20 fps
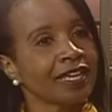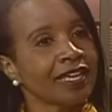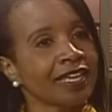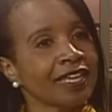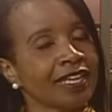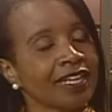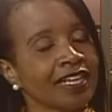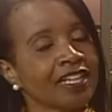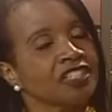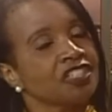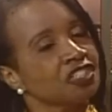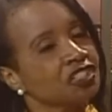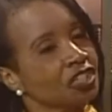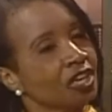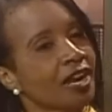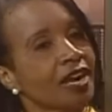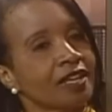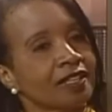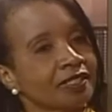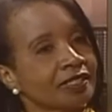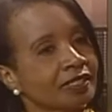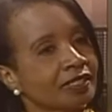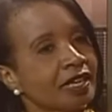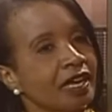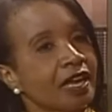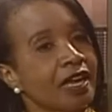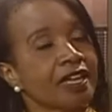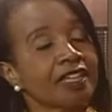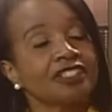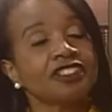It is
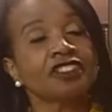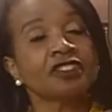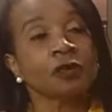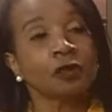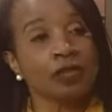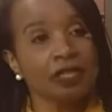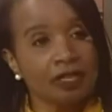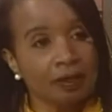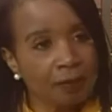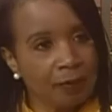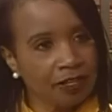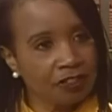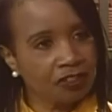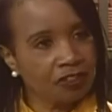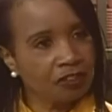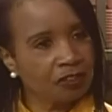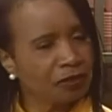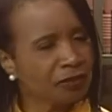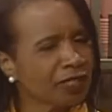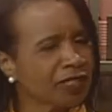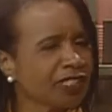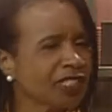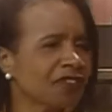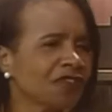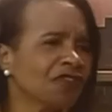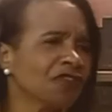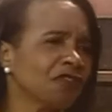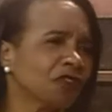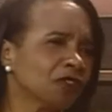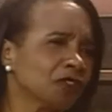child-sized, 3-dimensional. It's
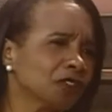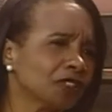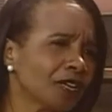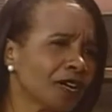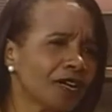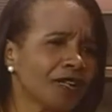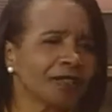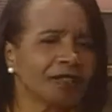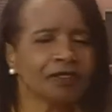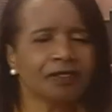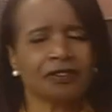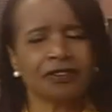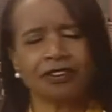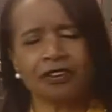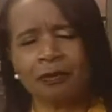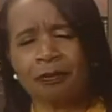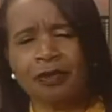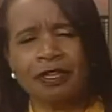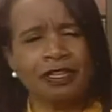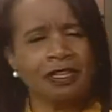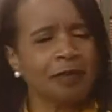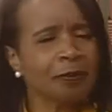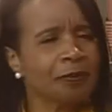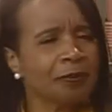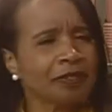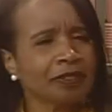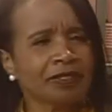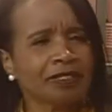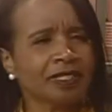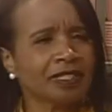in full color. There are
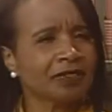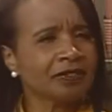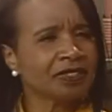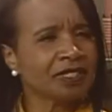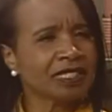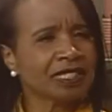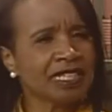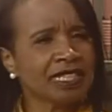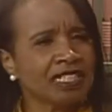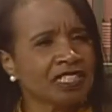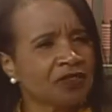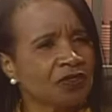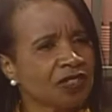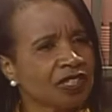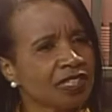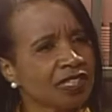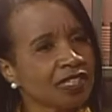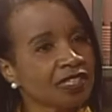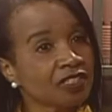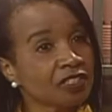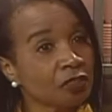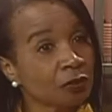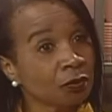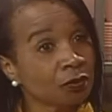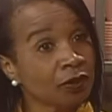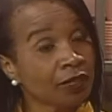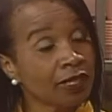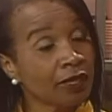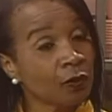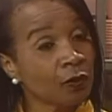manipulatives, things for the kids to
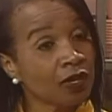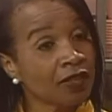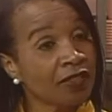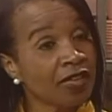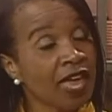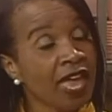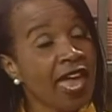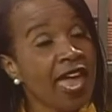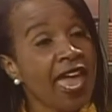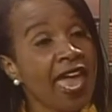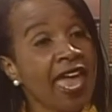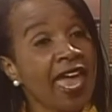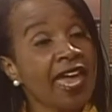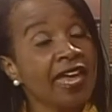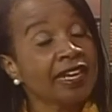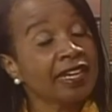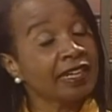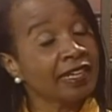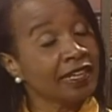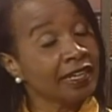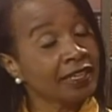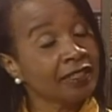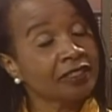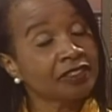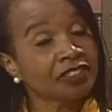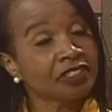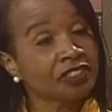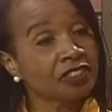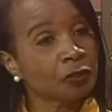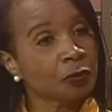play with, and in
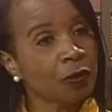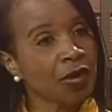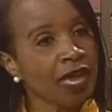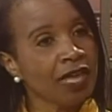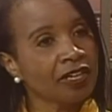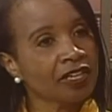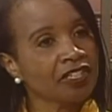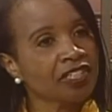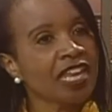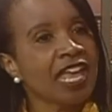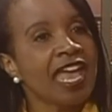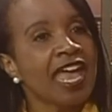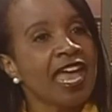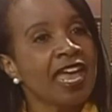English and Spanish.